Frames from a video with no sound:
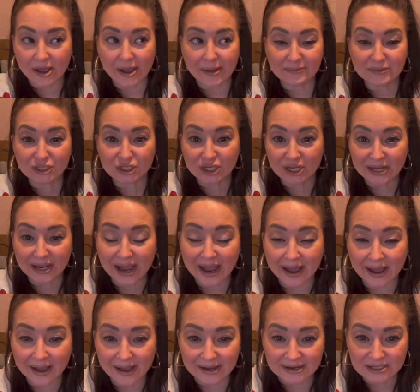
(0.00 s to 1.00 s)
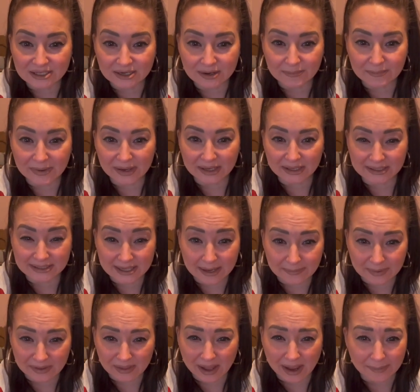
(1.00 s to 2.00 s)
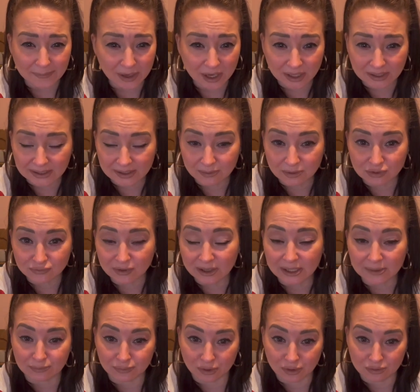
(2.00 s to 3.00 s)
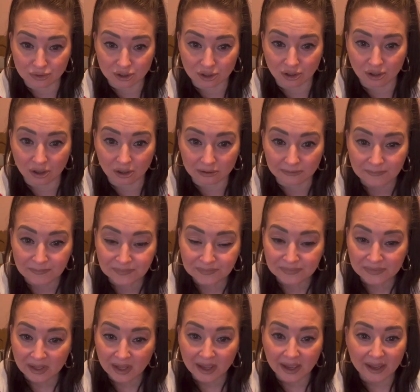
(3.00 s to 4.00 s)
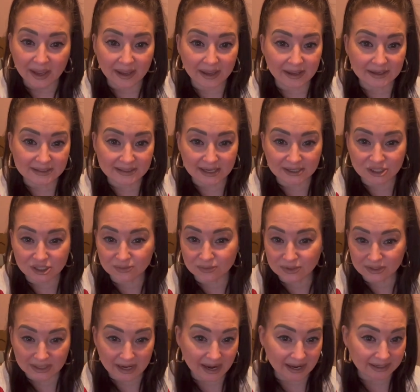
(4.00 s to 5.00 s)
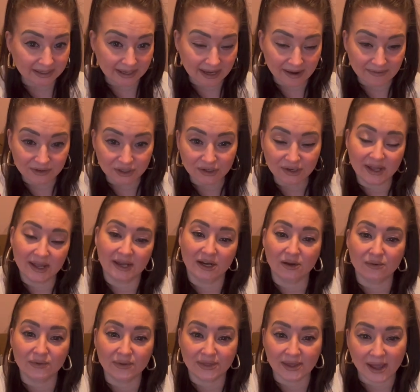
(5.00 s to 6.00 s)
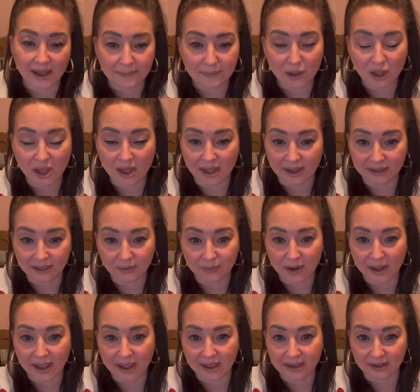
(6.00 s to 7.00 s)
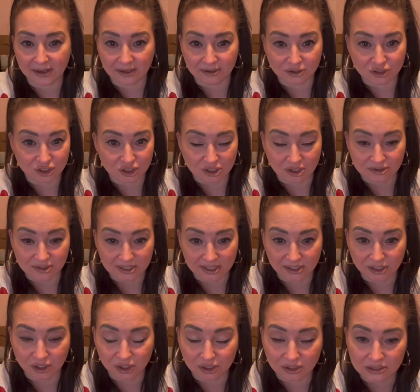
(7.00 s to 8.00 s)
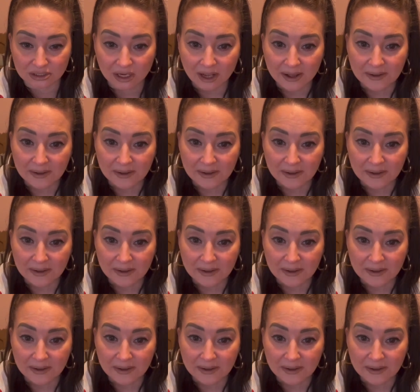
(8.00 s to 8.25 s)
She had been attacked by the hammer and he was really brutal. He said she wouldn't die and he carried on hitting her with the hammer anyway and just continued.